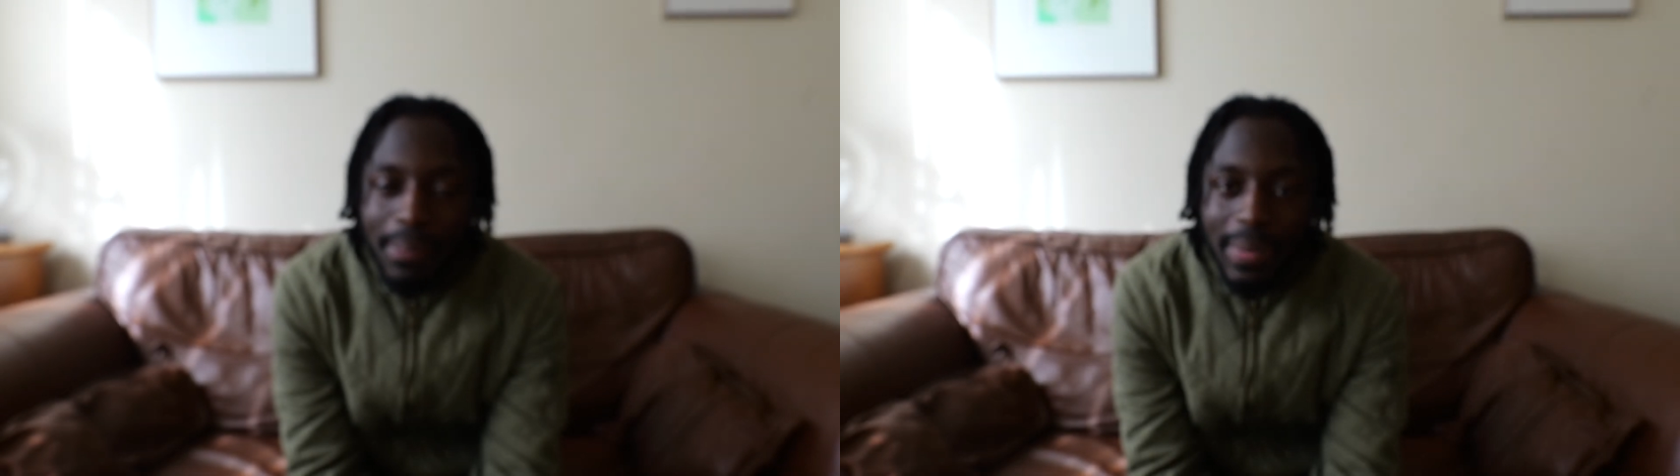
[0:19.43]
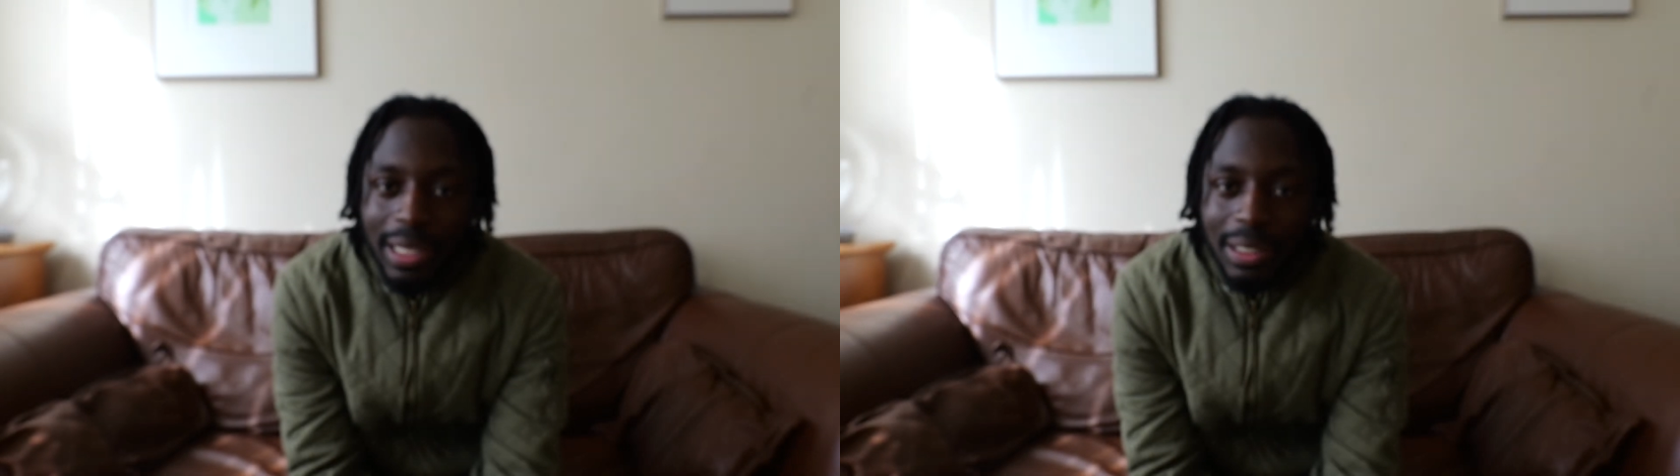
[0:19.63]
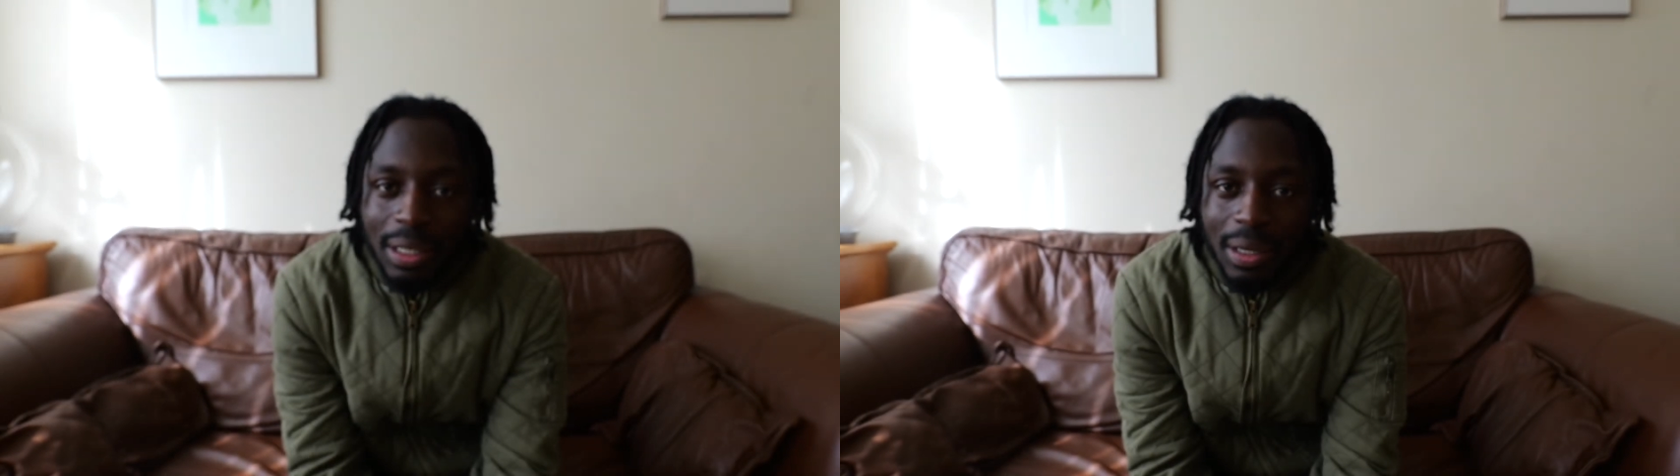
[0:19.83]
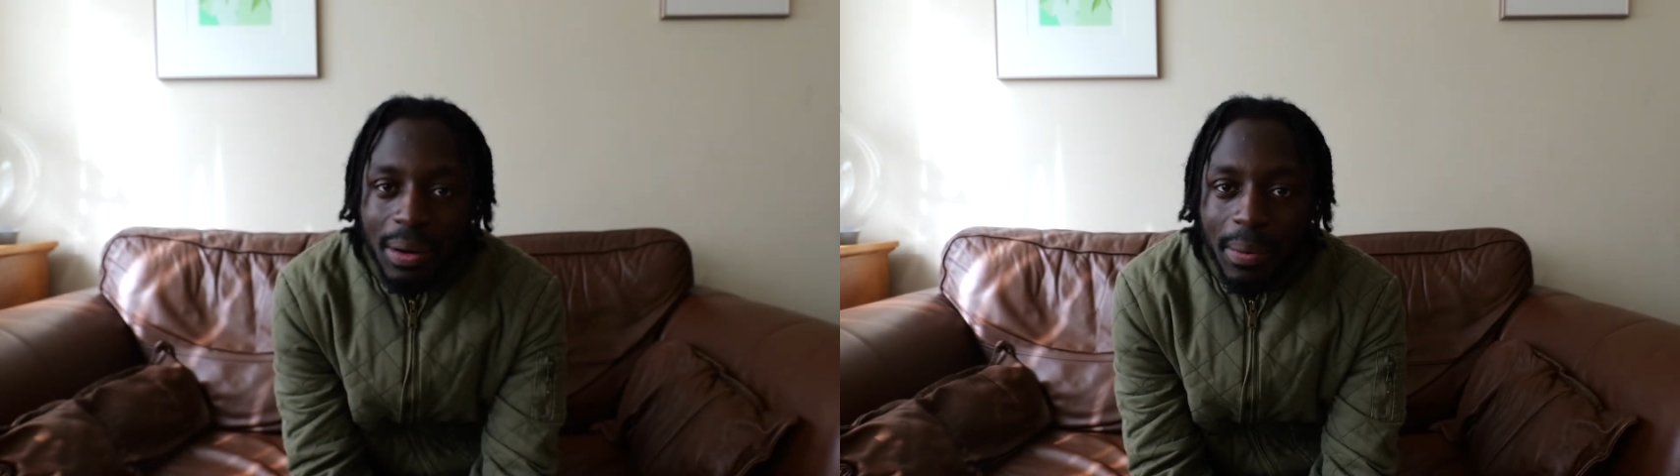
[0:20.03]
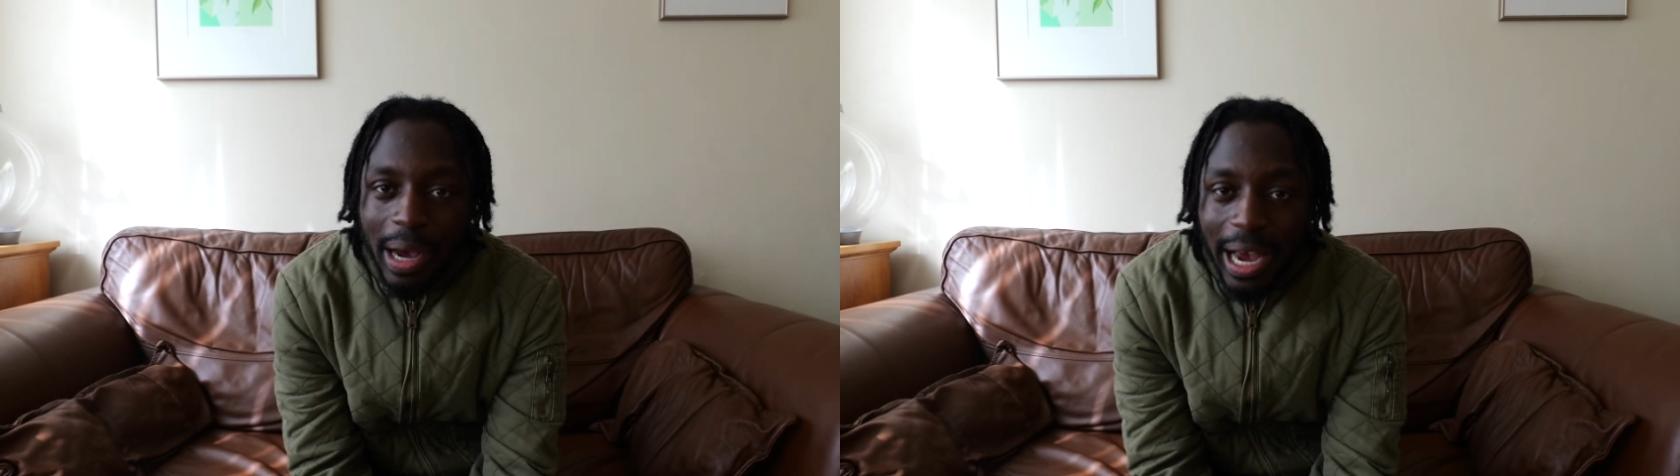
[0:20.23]
mad.
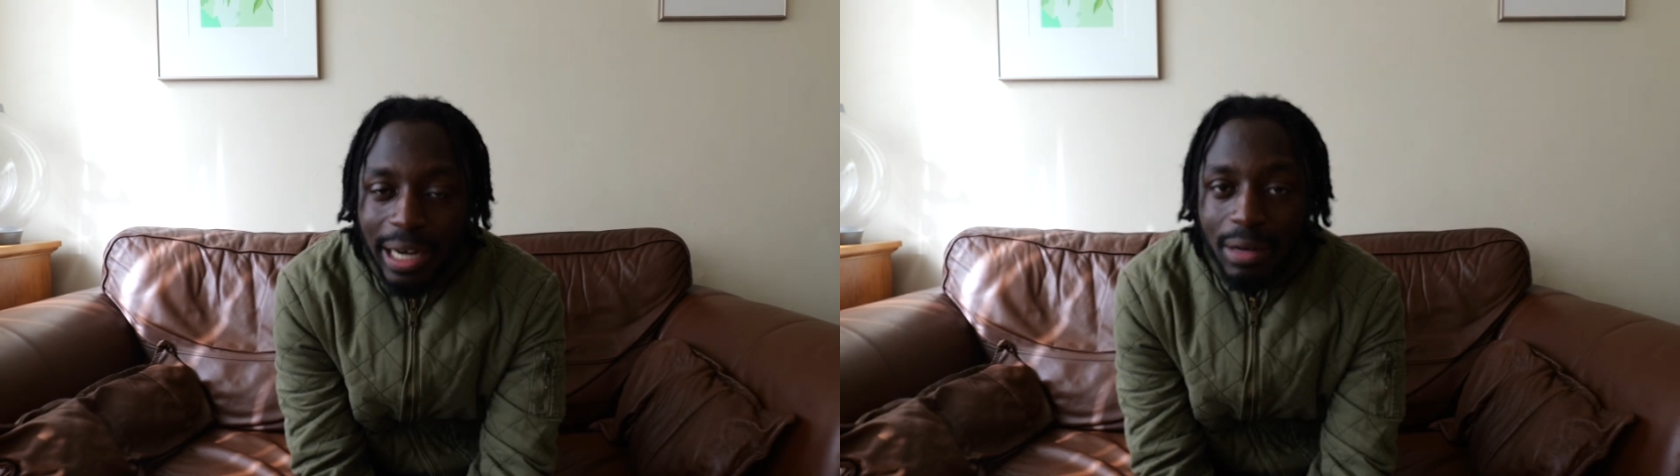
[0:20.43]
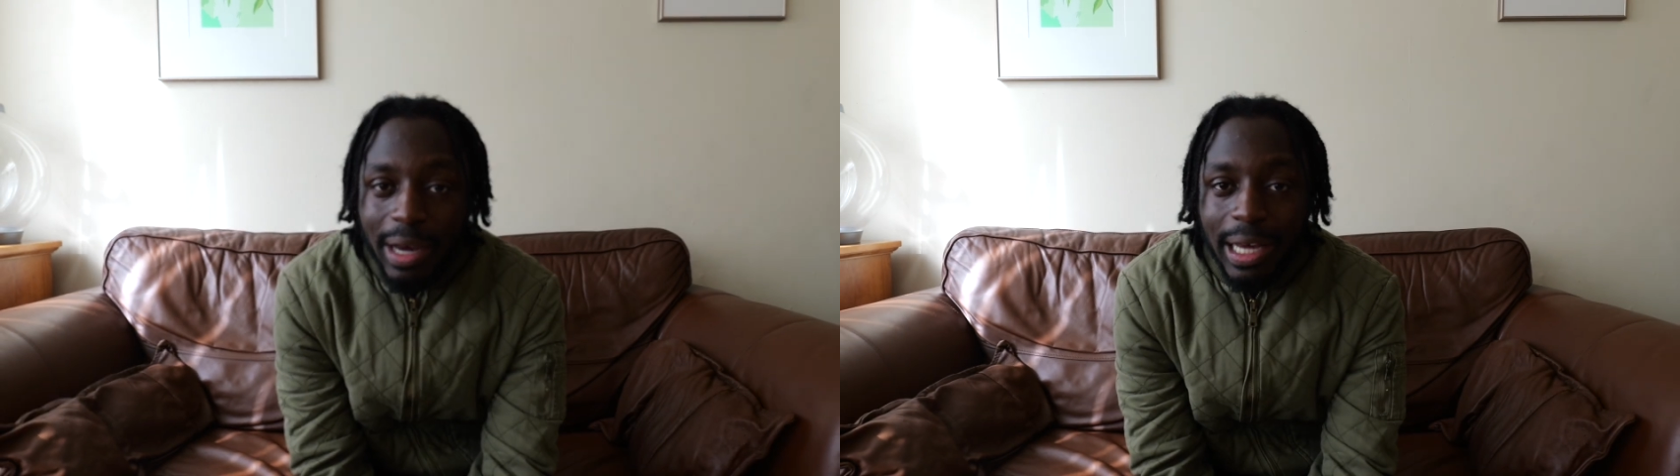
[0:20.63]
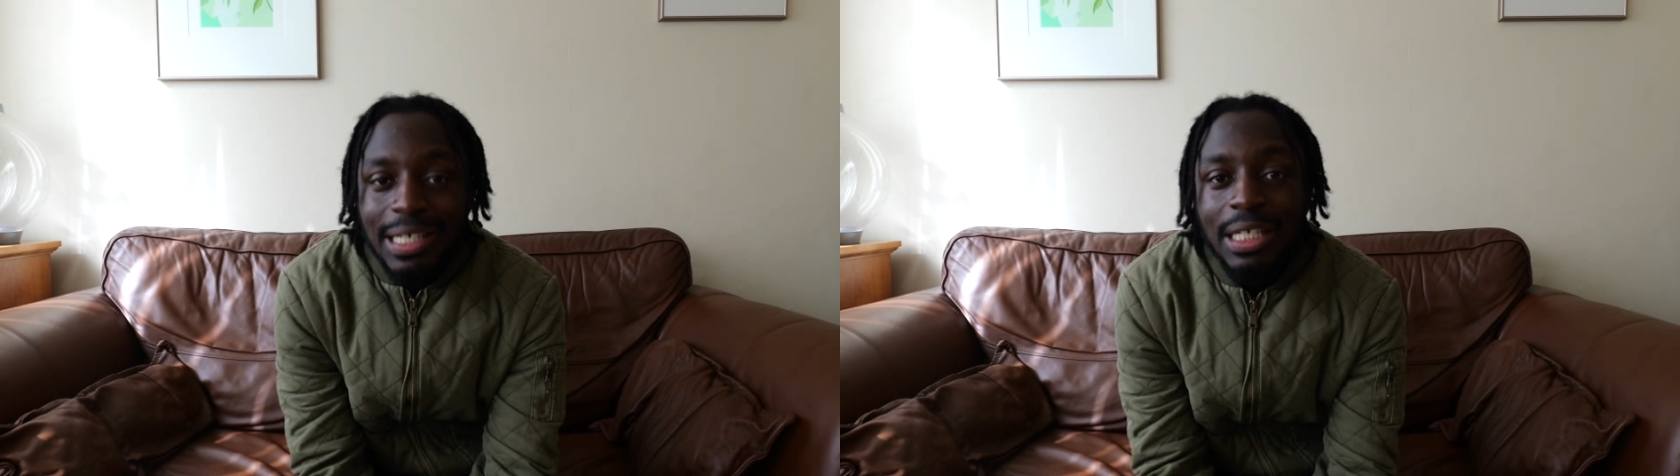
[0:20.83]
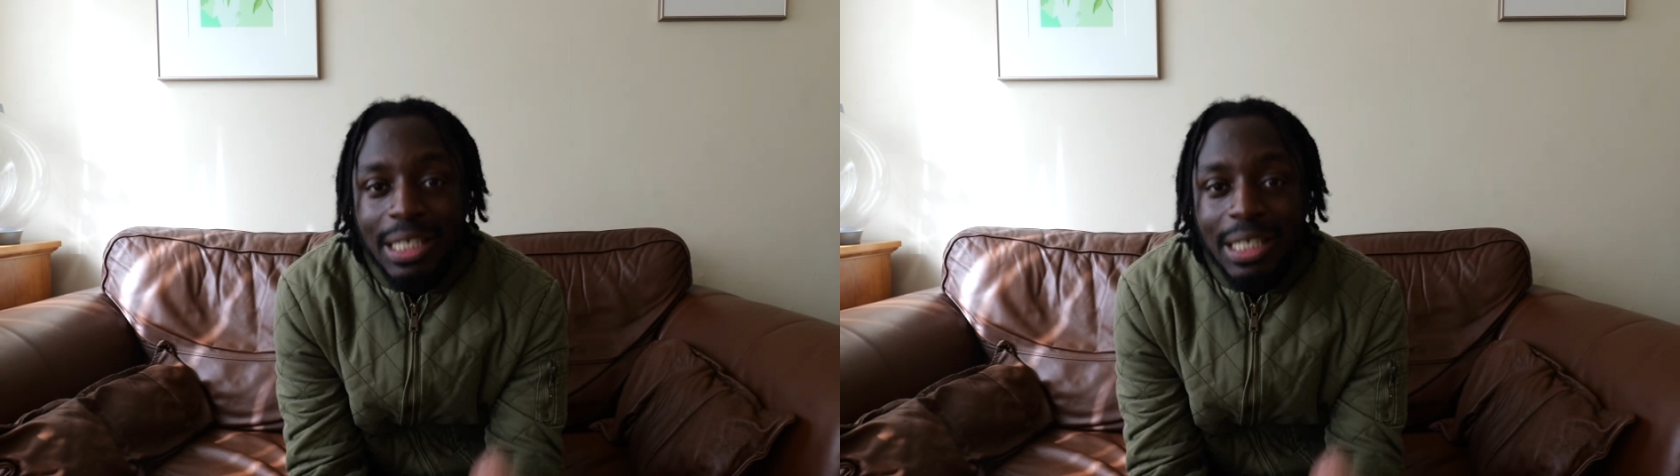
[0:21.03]
But anyway,